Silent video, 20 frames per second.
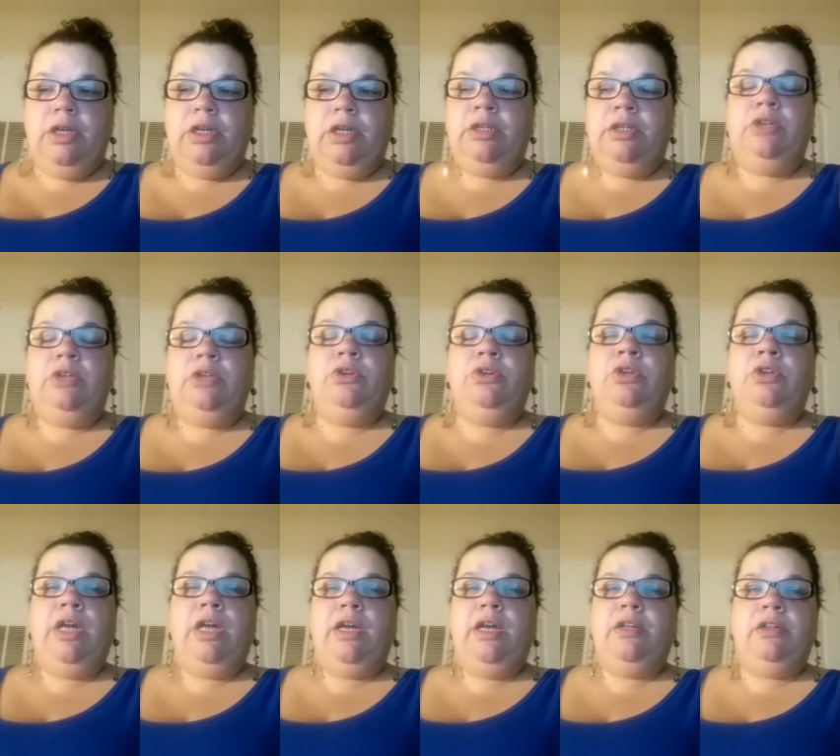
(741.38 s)
You're
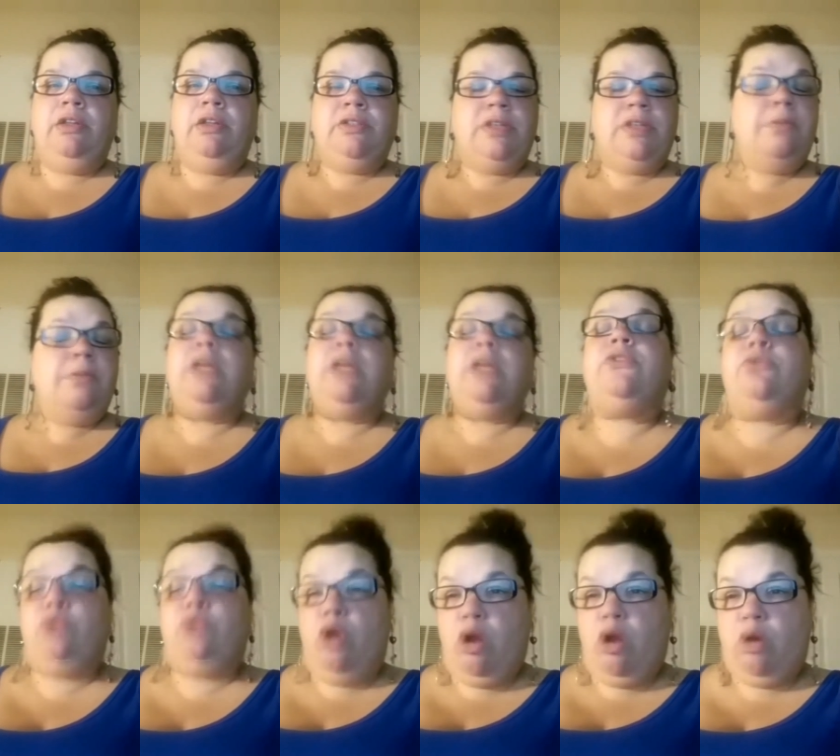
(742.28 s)
not, something else is
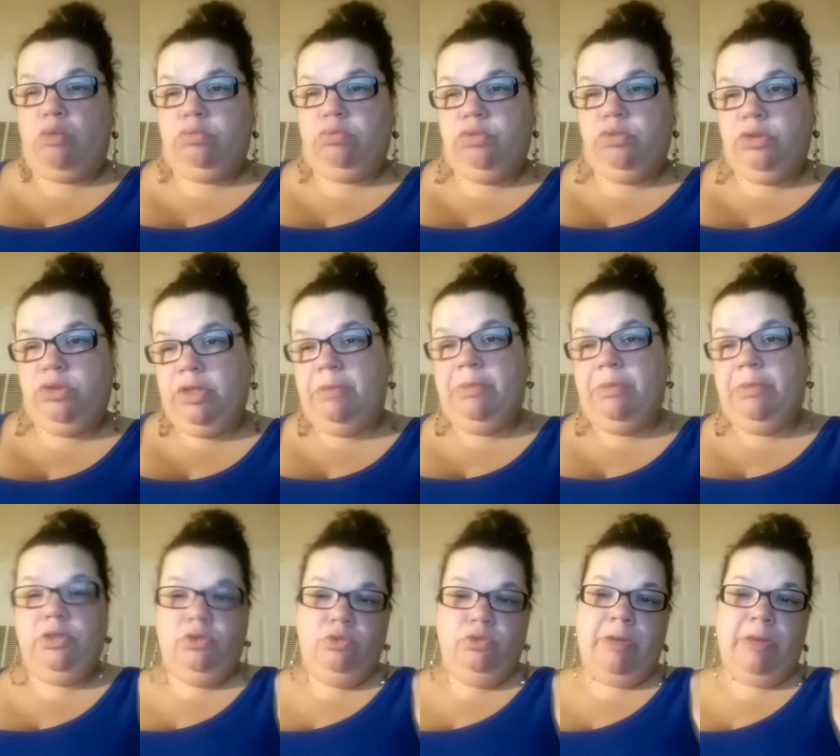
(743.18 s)
wrong. So that
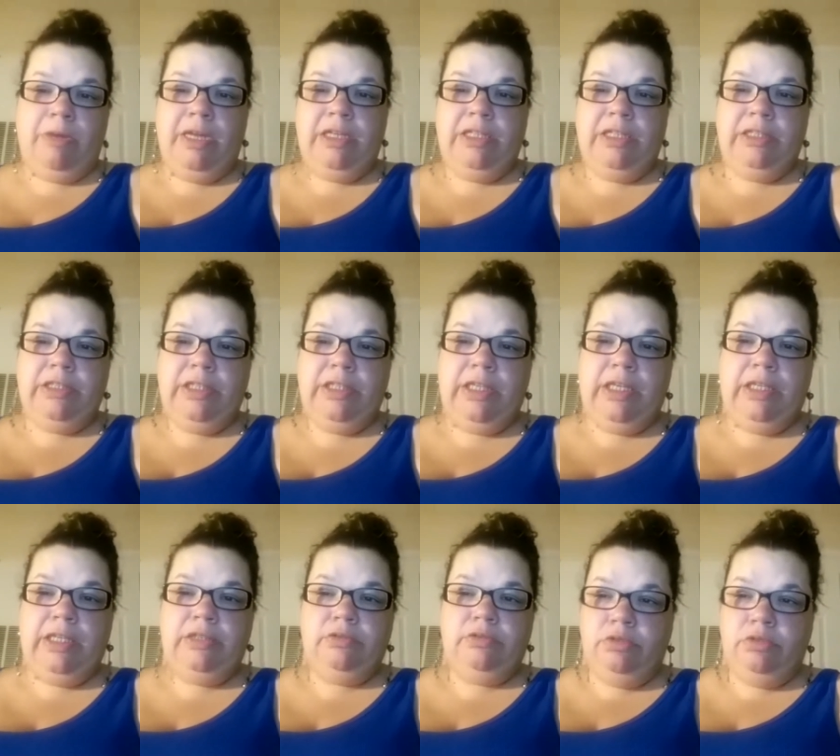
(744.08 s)
means you might need to
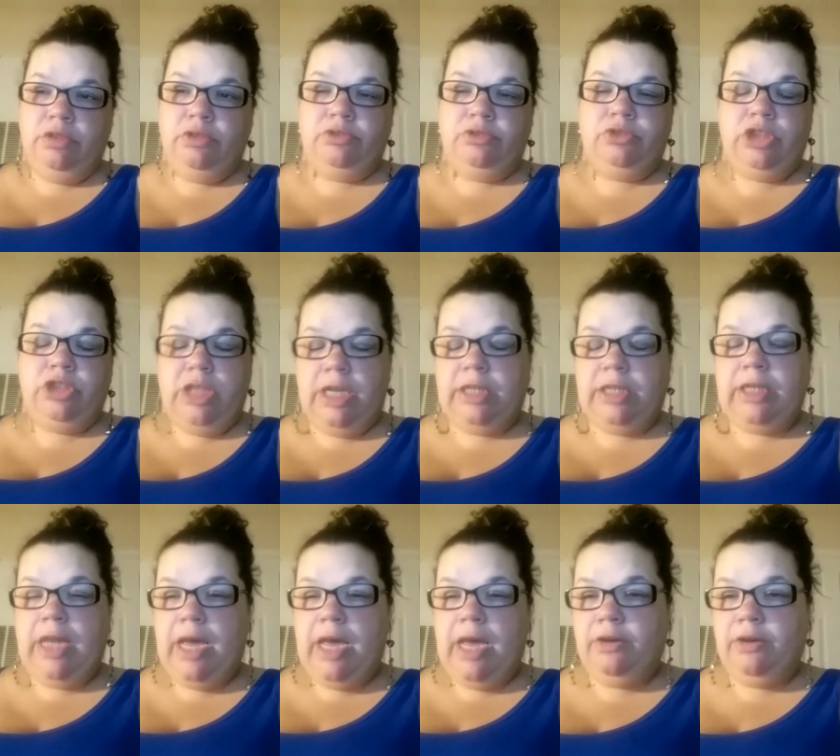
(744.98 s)
get, you know, checked
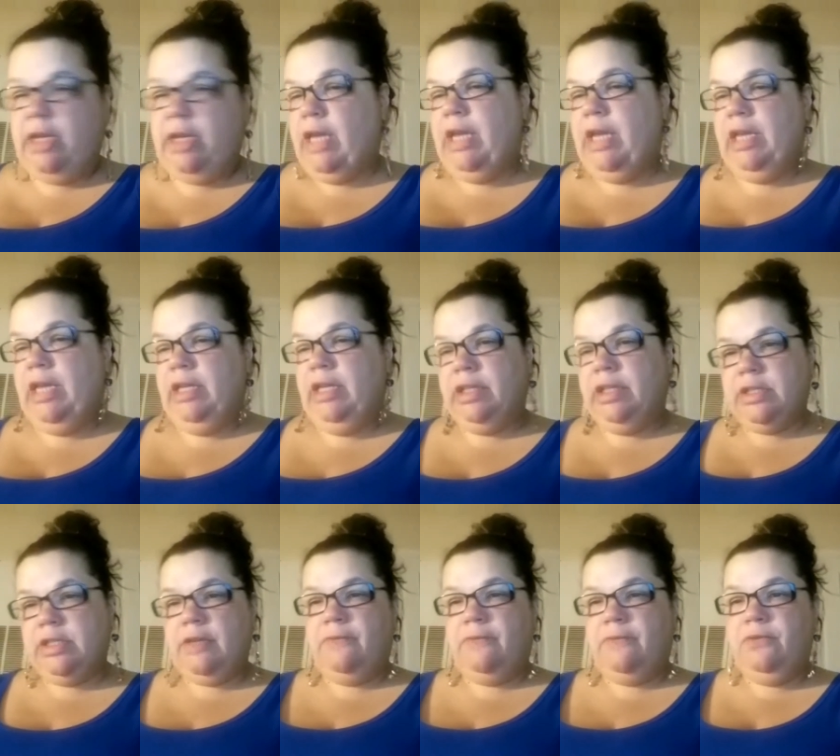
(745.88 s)
out on that end,
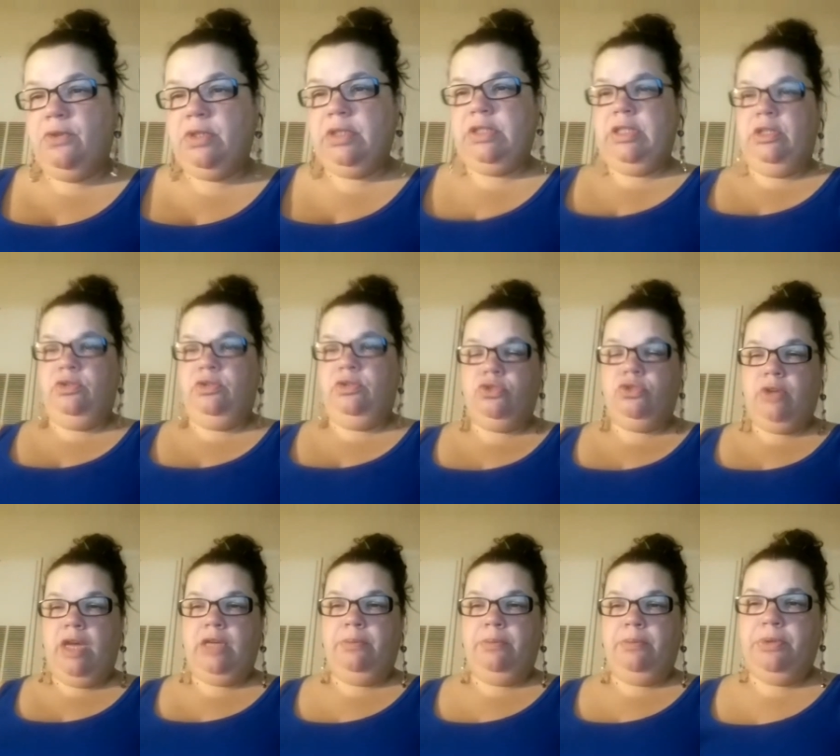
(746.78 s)
because if you continue
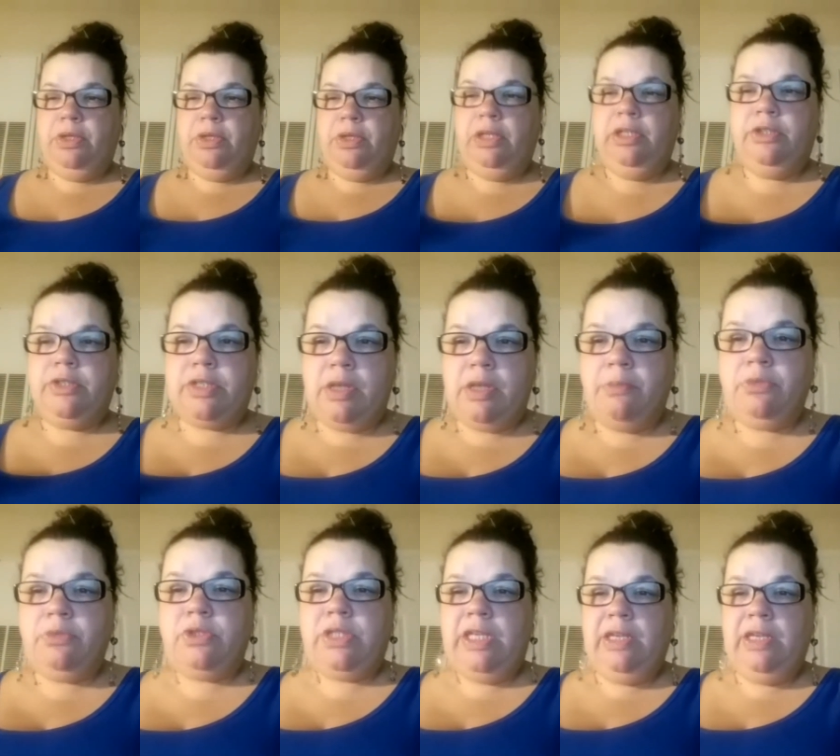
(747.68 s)
trying to put a little
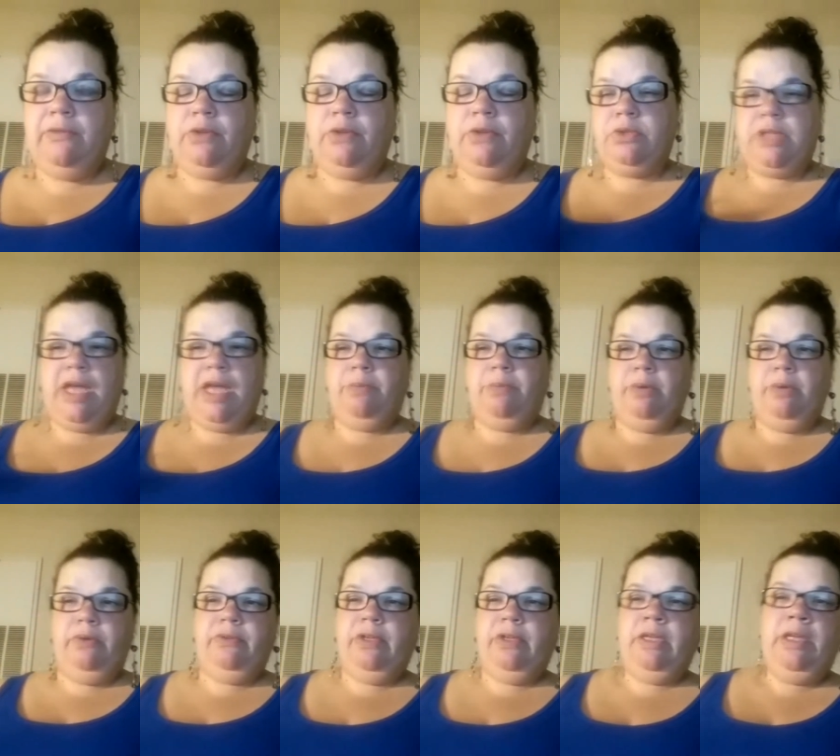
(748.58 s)
summer's eve on top
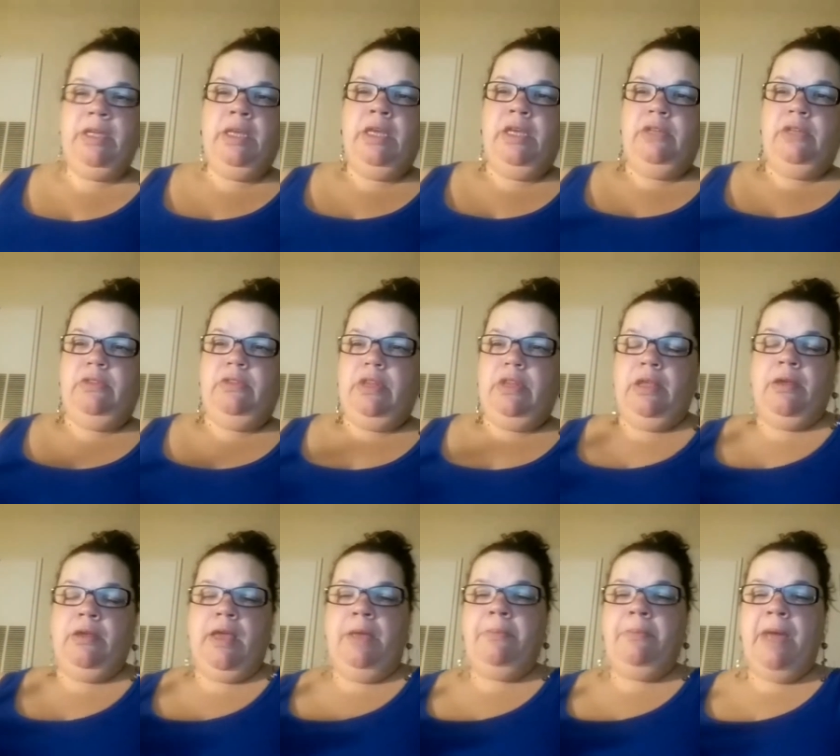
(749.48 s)
of it,
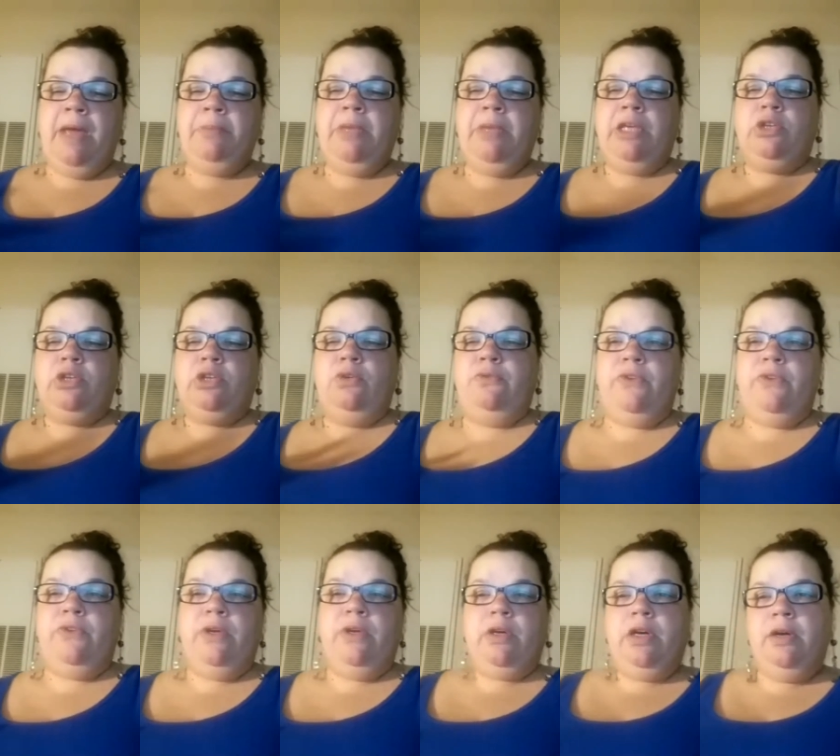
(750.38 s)
it might make you
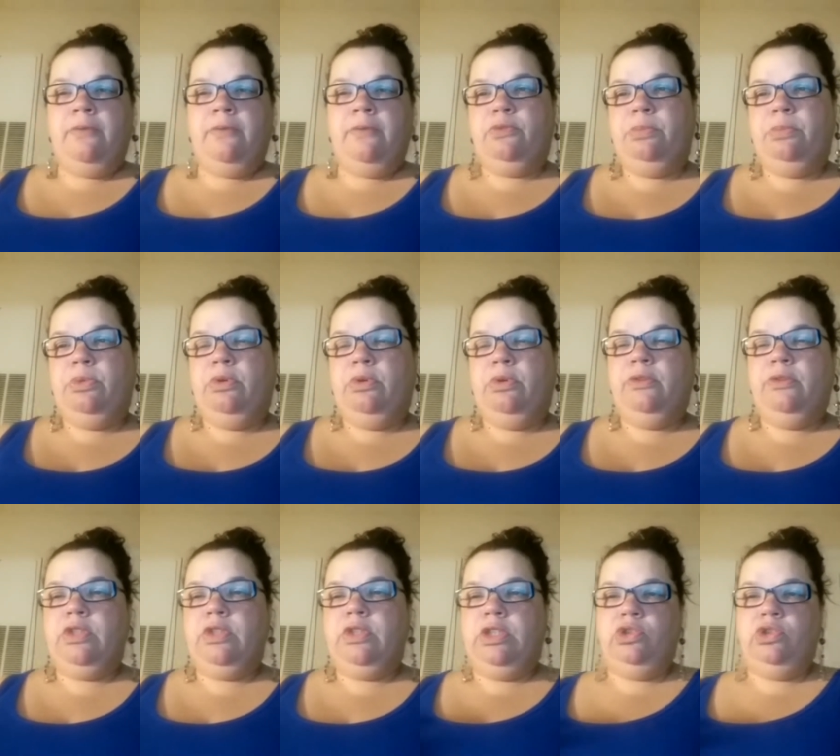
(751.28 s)
feel comfortable
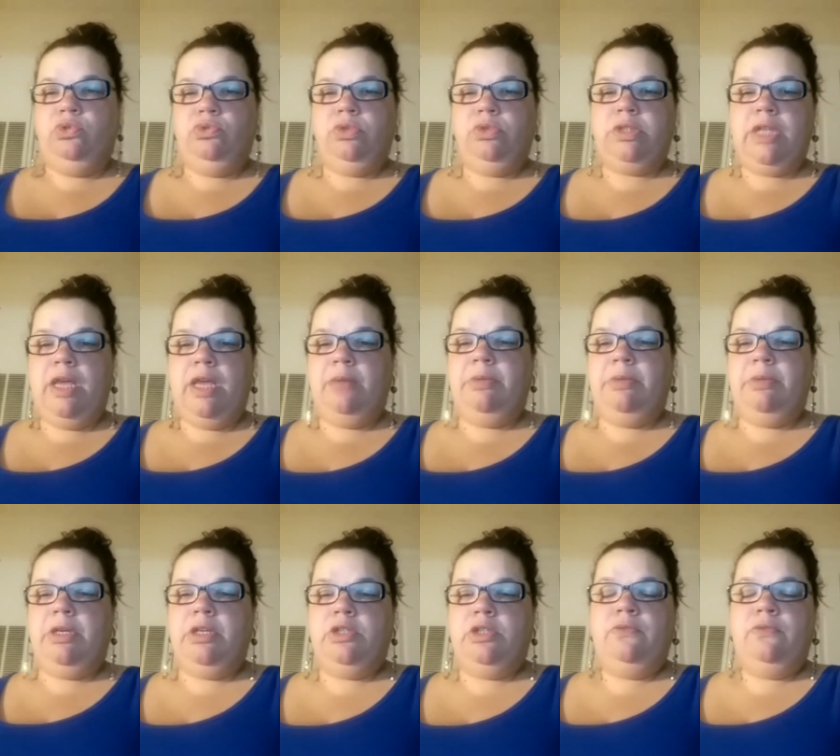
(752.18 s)
to use that
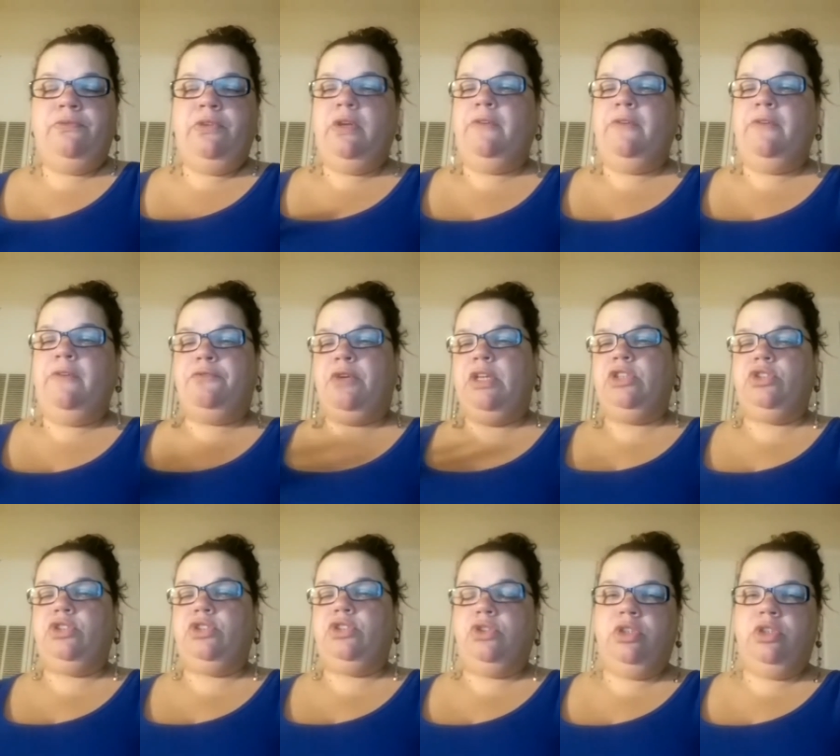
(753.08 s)
because you feel
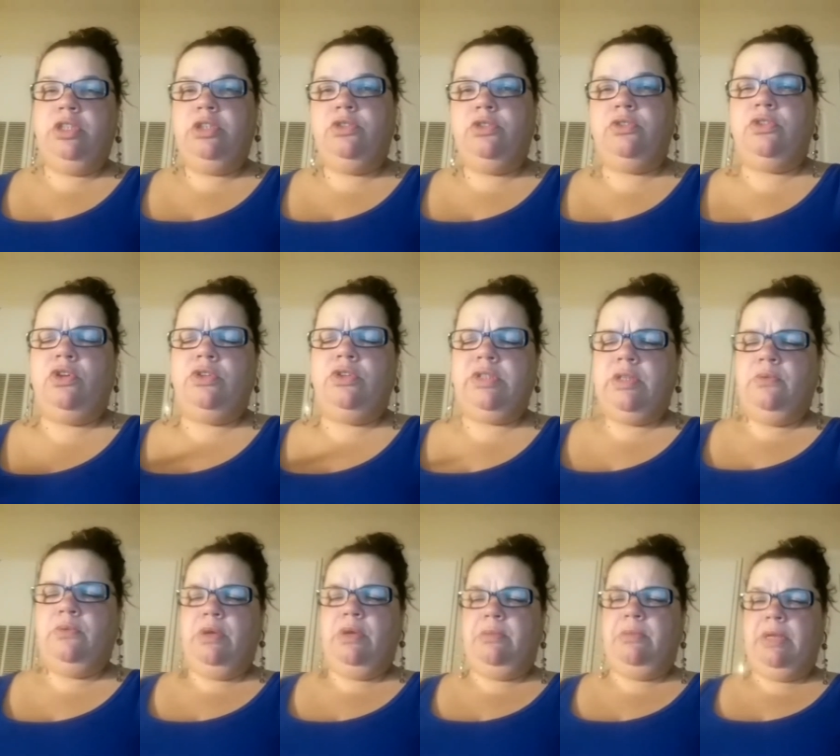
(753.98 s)
fresher. And you know,
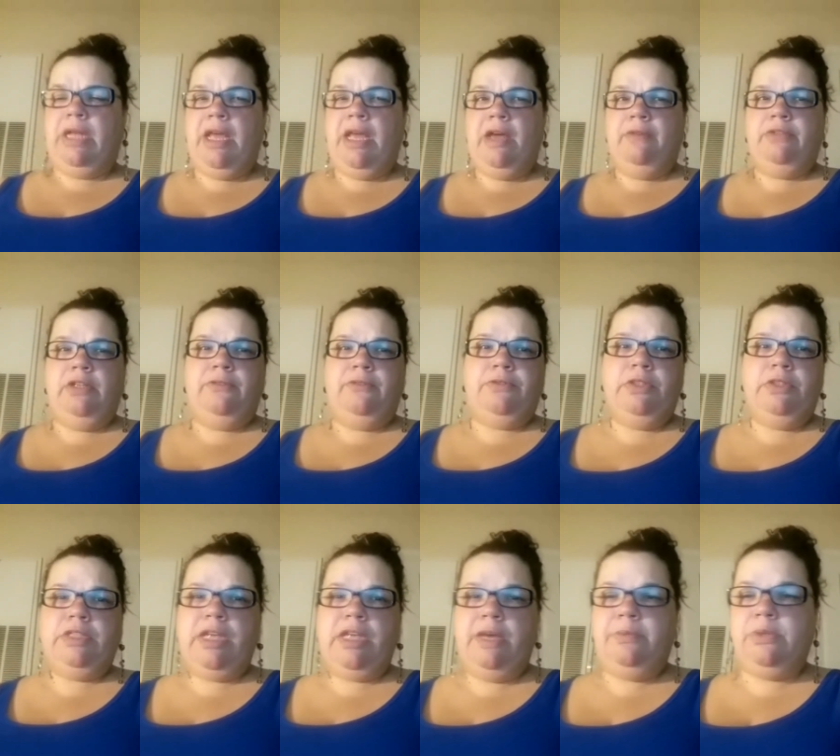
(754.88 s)
some women have
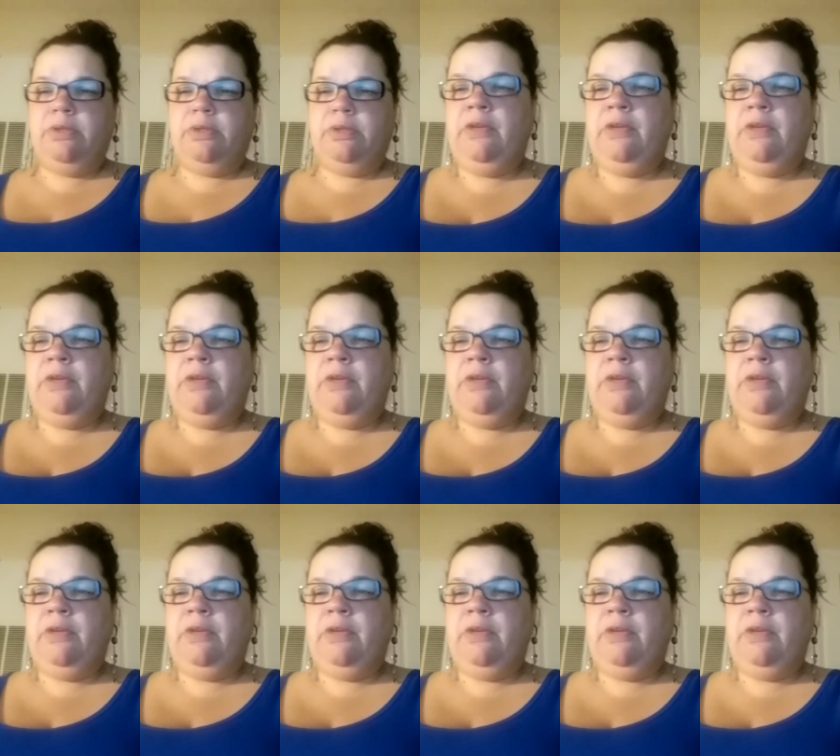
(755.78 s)
different types of